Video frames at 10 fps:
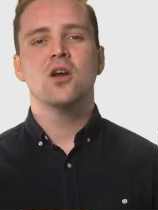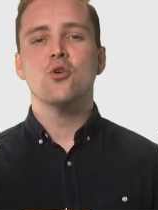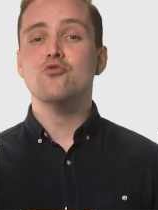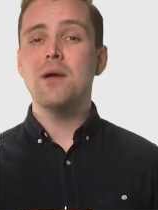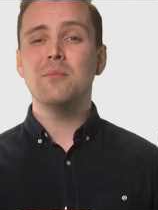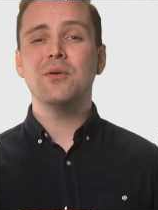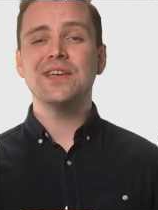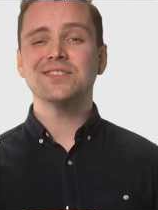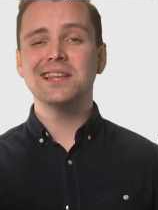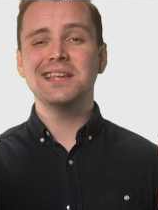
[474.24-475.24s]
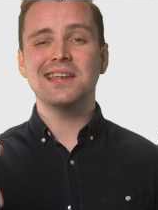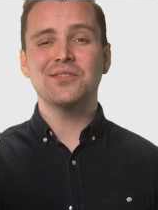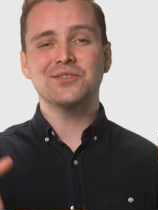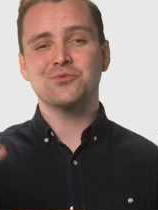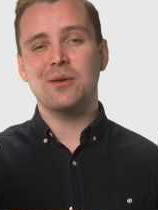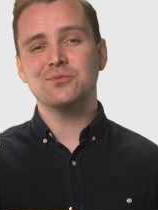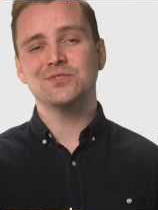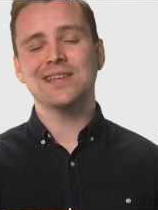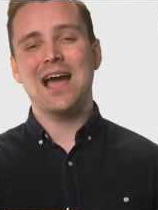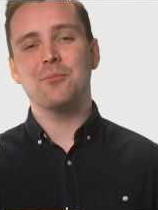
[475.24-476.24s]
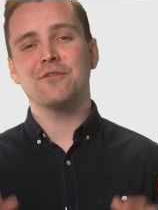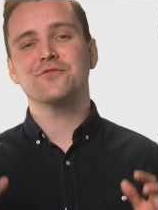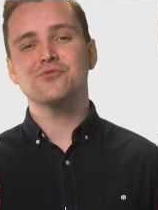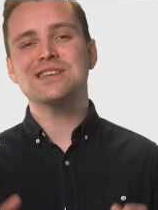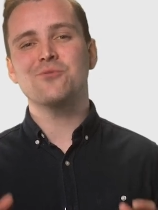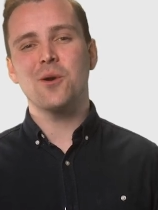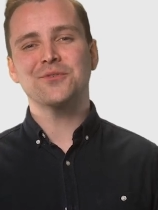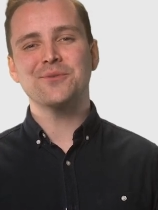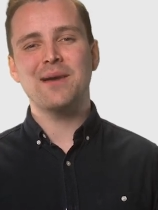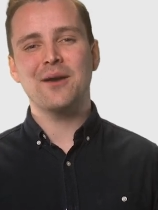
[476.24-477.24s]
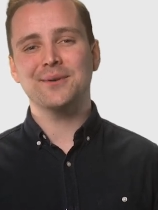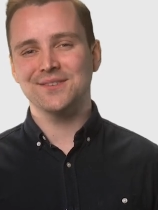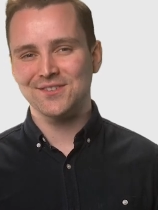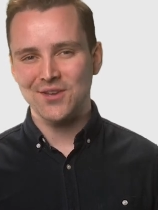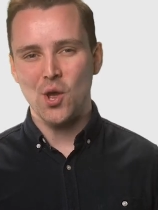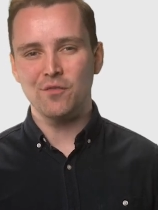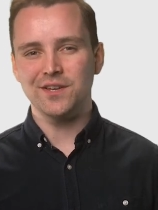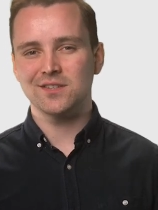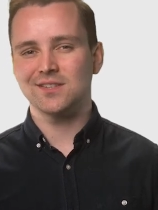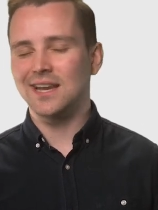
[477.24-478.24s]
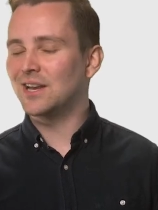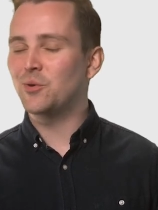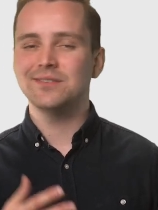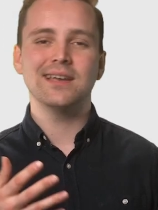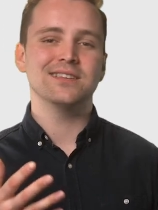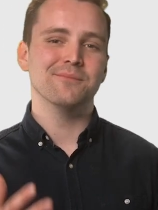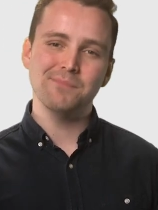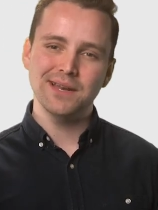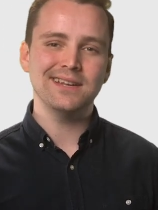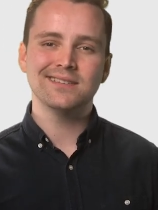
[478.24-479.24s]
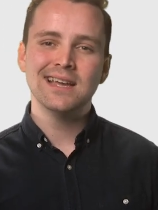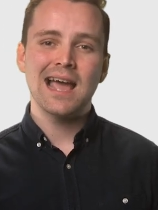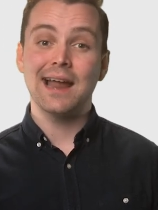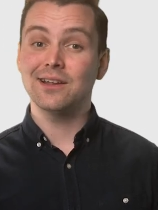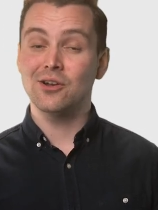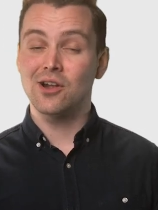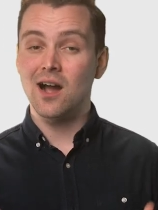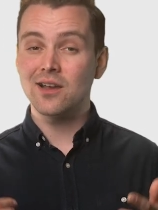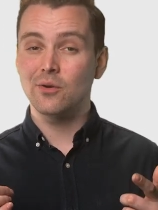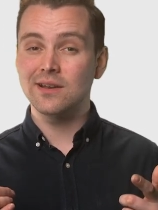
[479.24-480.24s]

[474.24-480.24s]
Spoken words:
Remember, there's a link in the description to our free quote comparison service. It only takes a minute and it could cut your